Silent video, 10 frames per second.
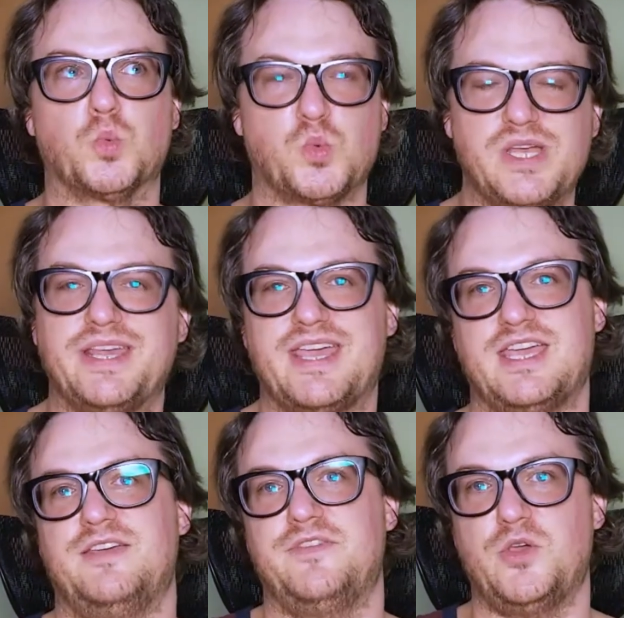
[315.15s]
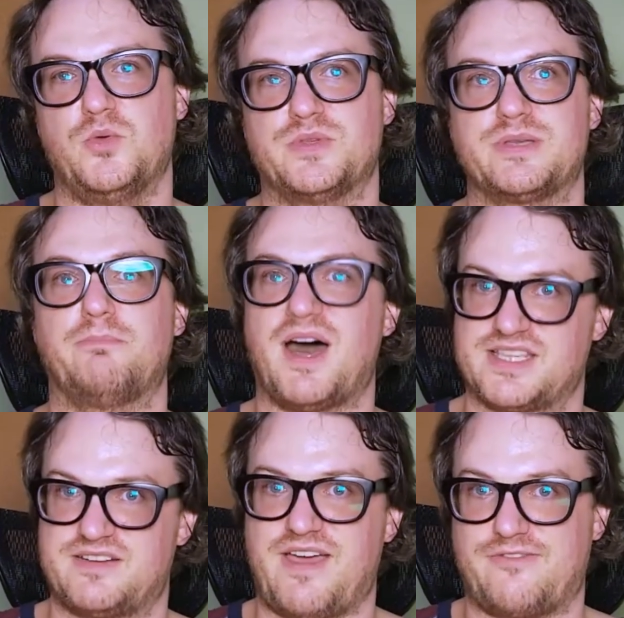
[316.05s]
really can give you some
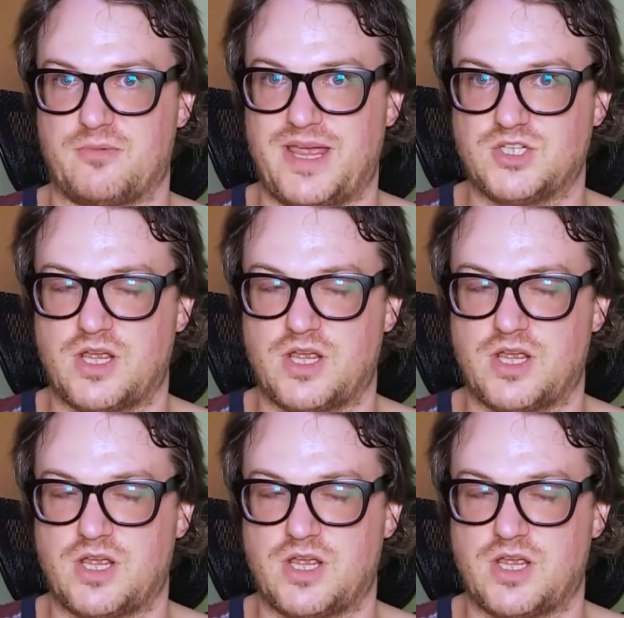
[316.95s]
positive affirmation.